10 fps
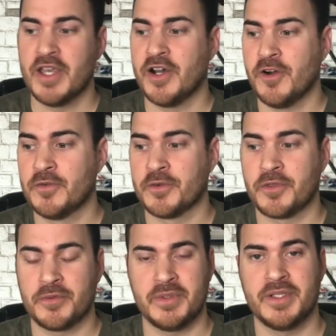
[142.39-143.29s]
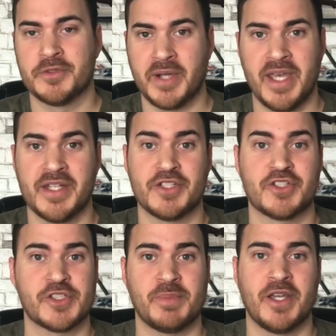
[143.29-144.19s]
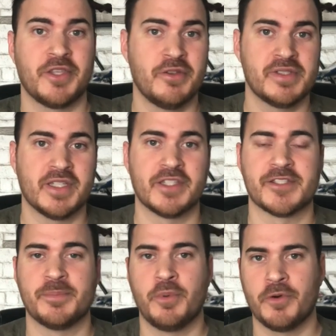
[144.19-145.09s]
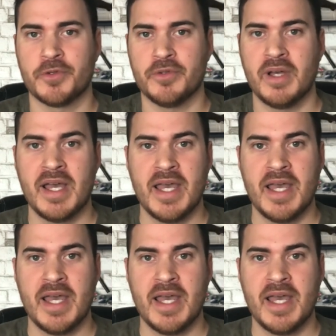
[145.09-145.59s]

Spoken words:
over $3,000 just by using this portal.